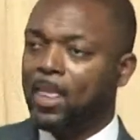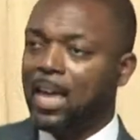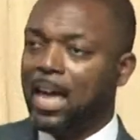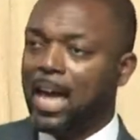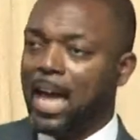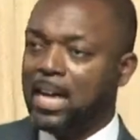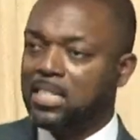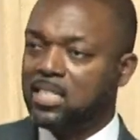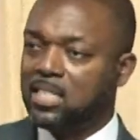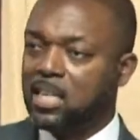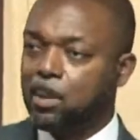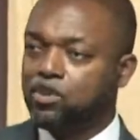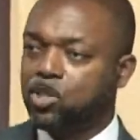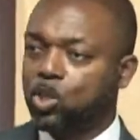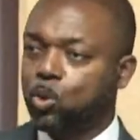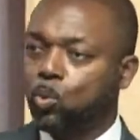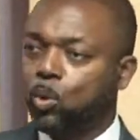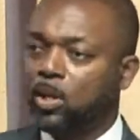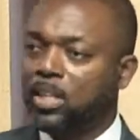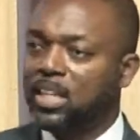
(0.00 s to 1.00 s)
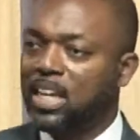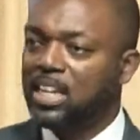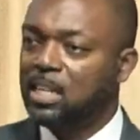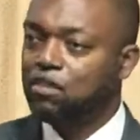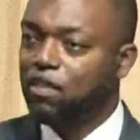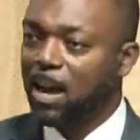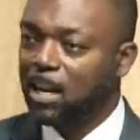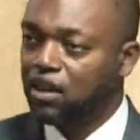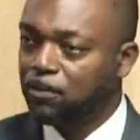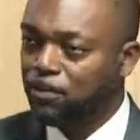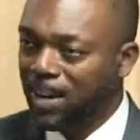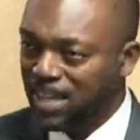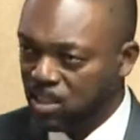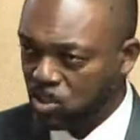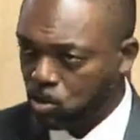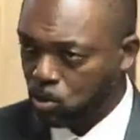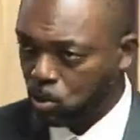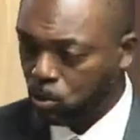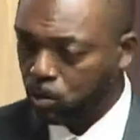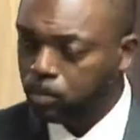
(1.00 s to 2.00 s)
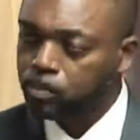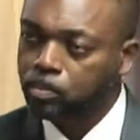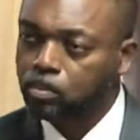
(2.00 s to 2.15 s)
and subsequently in the Manifesto,